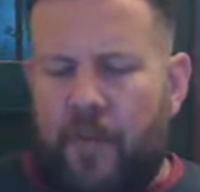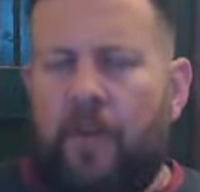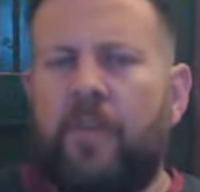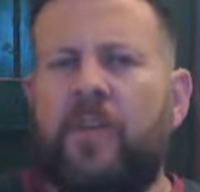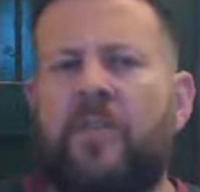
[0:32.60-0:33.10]

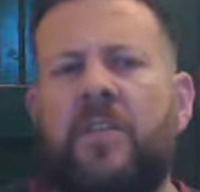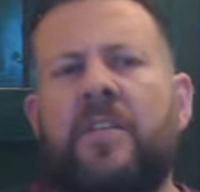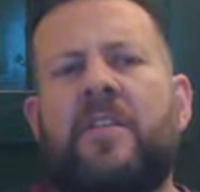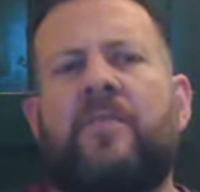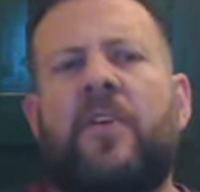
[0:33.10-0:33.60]
I've been using
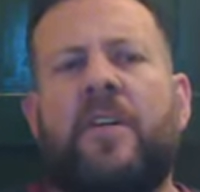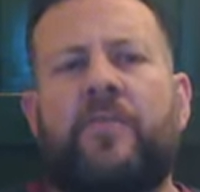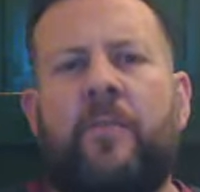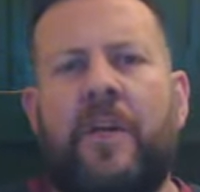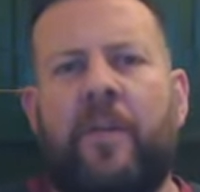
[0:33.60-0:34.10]
this device
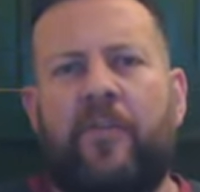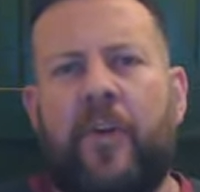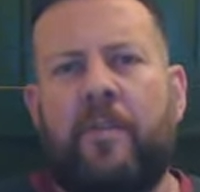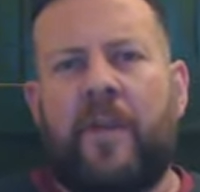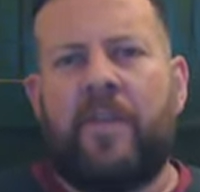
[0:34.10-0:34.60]
for about
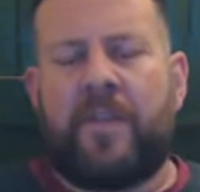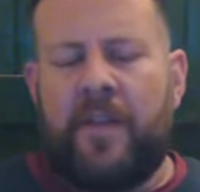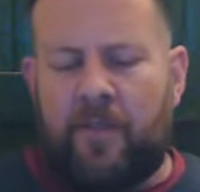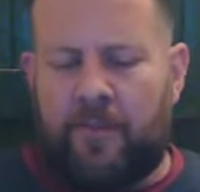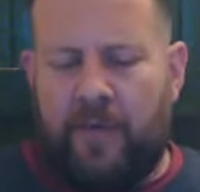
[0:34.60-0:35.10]
3 months
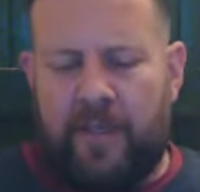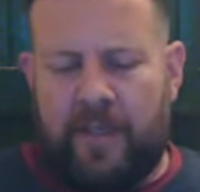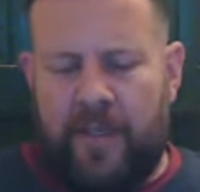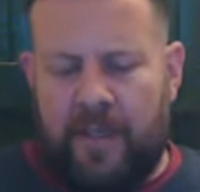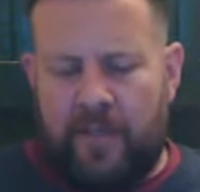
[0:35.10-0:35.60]
now. Prior
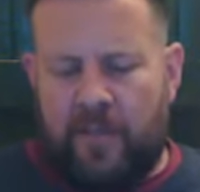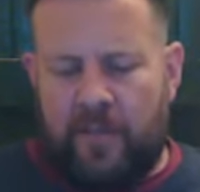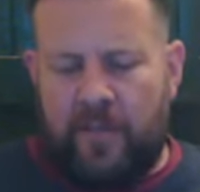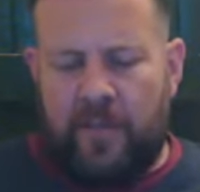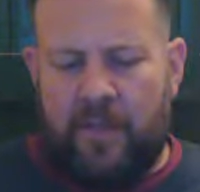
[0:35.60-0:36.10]
to that I
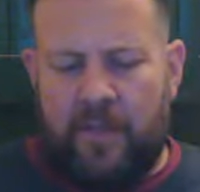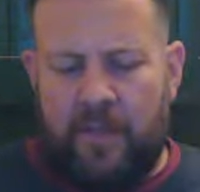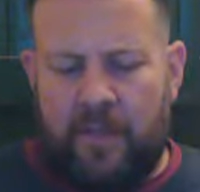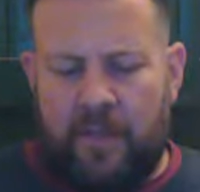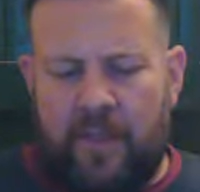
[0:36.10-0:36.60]
was using
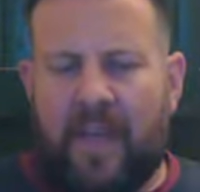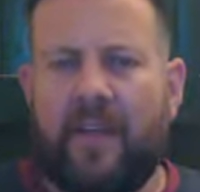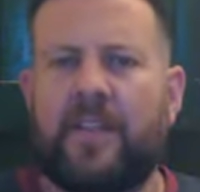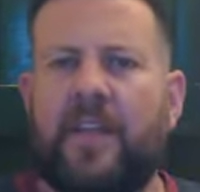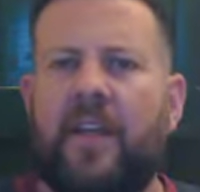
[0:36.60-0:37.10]
a
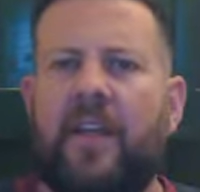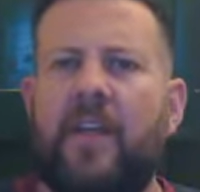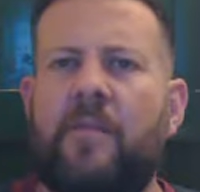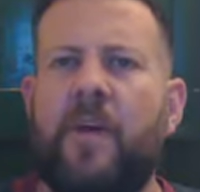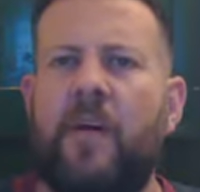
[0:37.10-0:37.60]
Kangatech
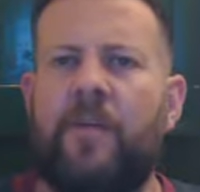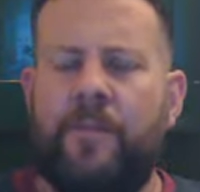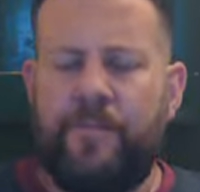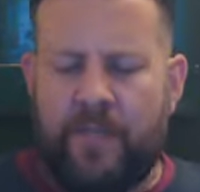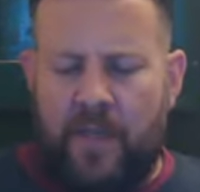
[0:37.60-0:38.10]
Emo.
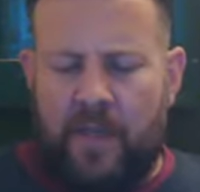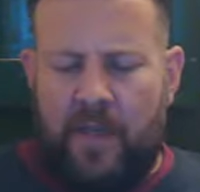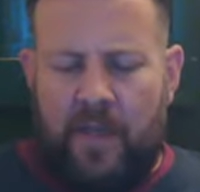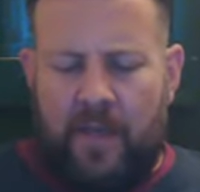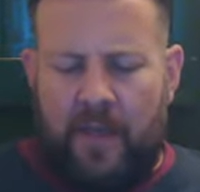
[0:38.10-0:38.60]

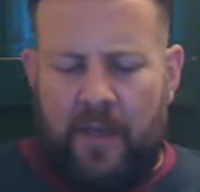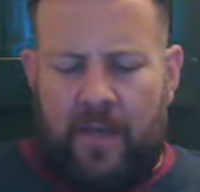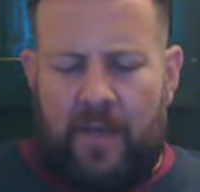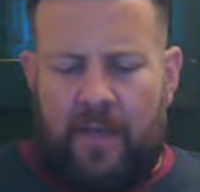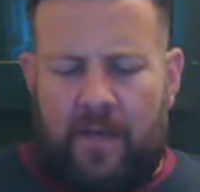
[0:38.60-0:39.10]

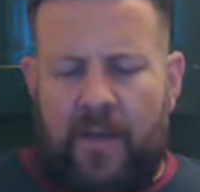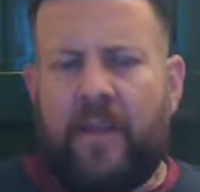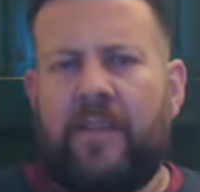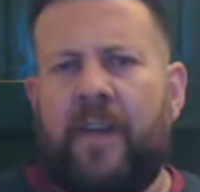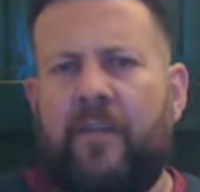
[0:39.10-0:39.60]
I
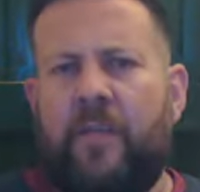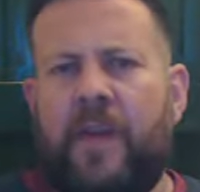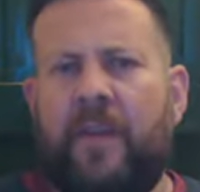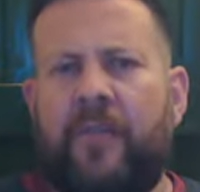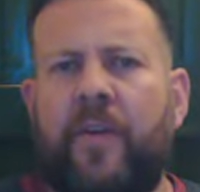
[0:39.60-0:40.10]
had that for
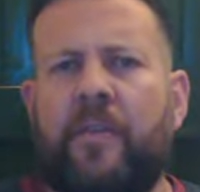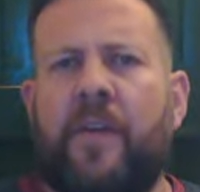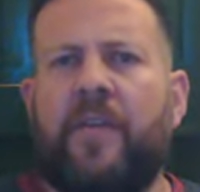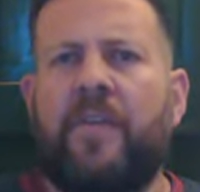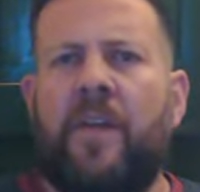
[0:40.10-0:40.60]
about 3
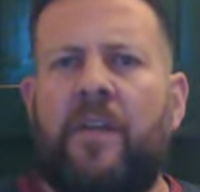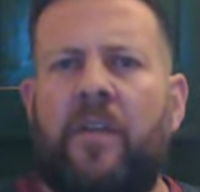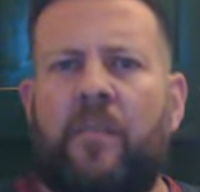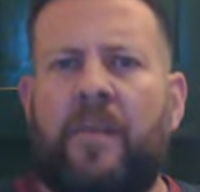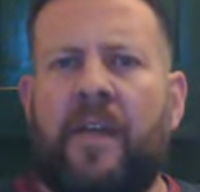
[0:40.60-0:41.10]
months, had a
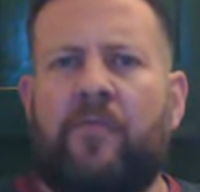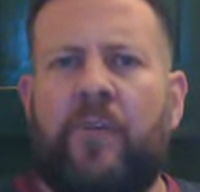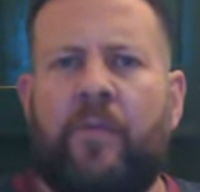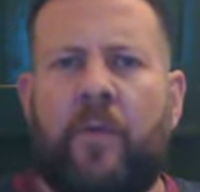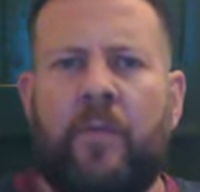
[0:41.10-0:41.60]
lot of
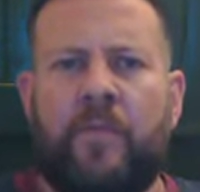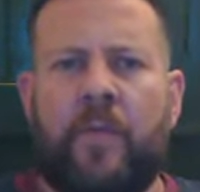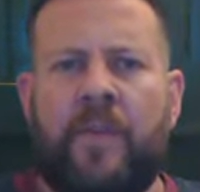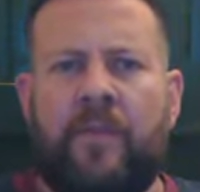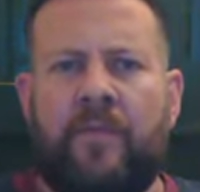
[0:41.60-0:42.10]
battery problems
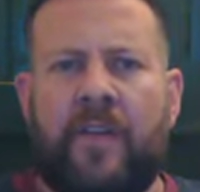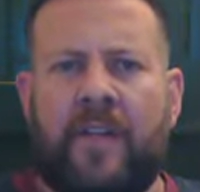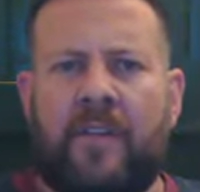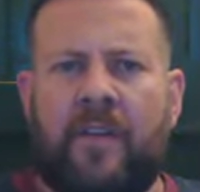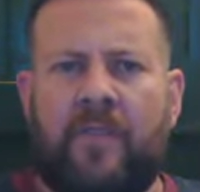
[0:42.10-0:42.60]
with it. In
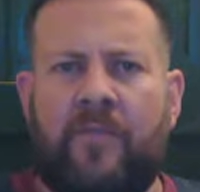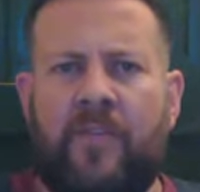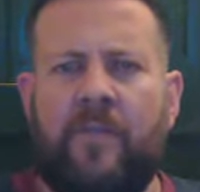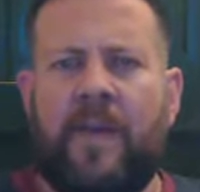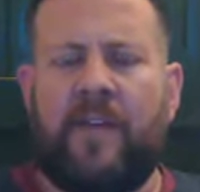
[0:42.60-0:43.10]
fact, I had
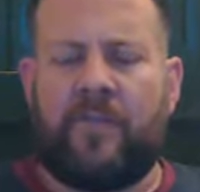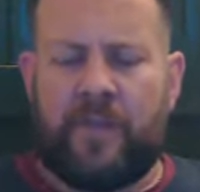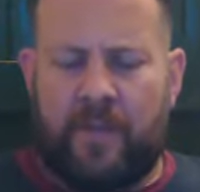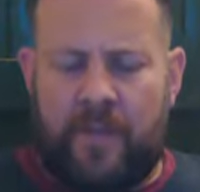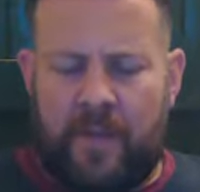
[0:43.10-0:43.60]
3
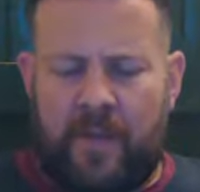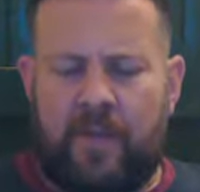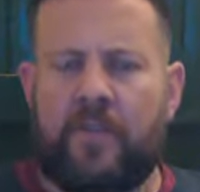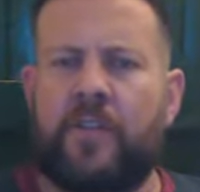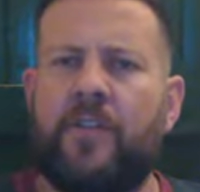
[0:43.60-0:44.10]
batteries with it. I
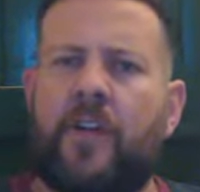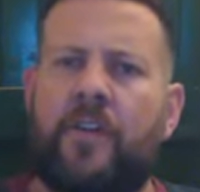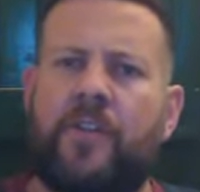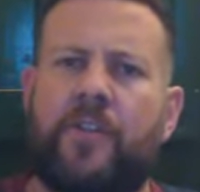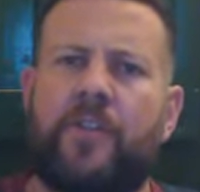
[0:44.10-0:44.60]
used to
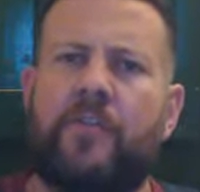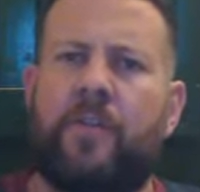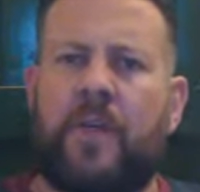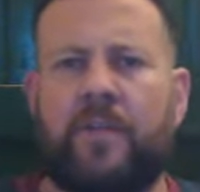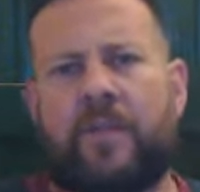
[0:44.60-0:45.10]
charge 2
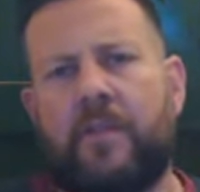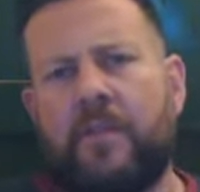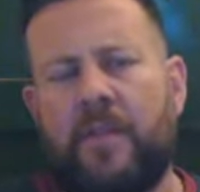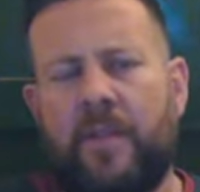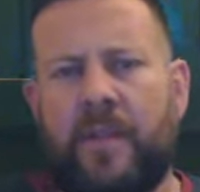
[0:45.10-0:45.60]
whilst
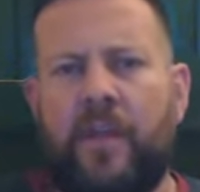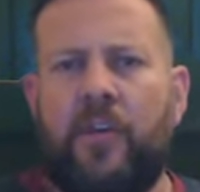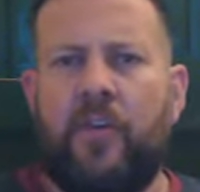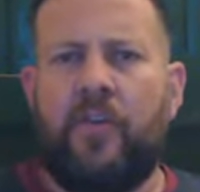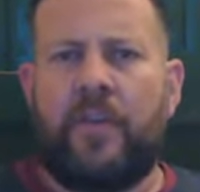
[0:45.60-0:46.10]

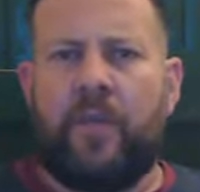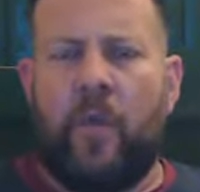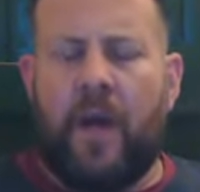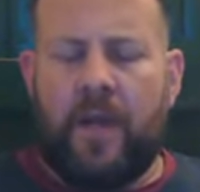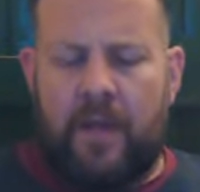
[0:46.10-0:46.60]
using
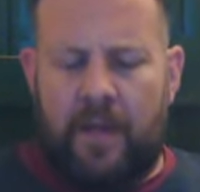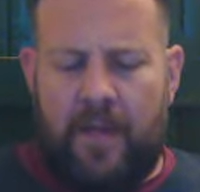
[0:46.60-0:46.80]
1.